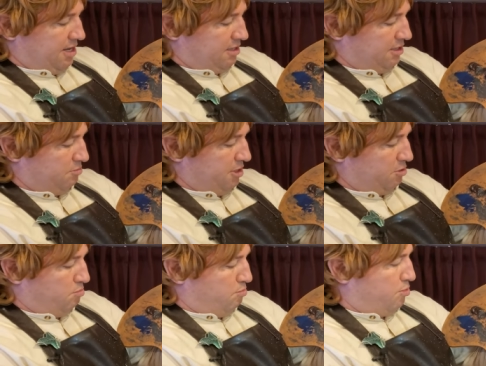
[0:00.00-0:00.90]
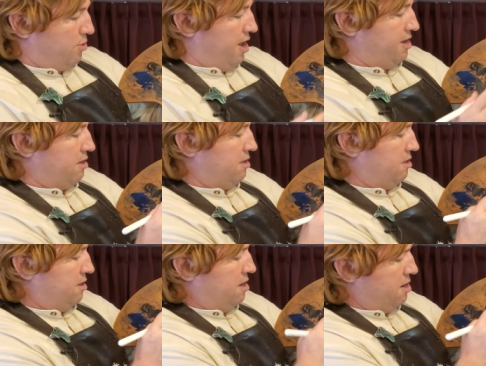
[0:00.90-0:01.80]
a little bit
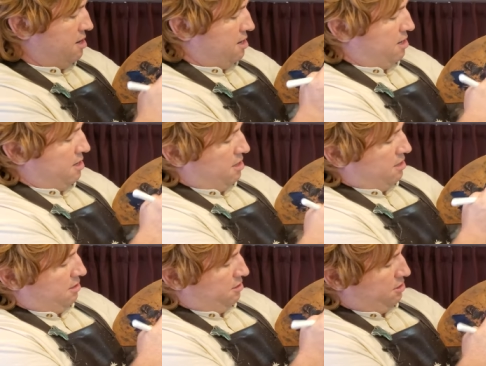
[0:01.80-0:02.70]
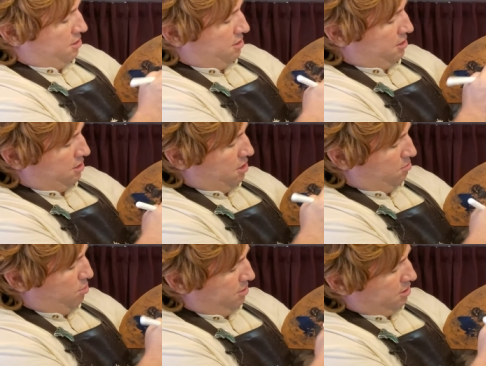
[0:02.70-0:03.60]
brighter. Just put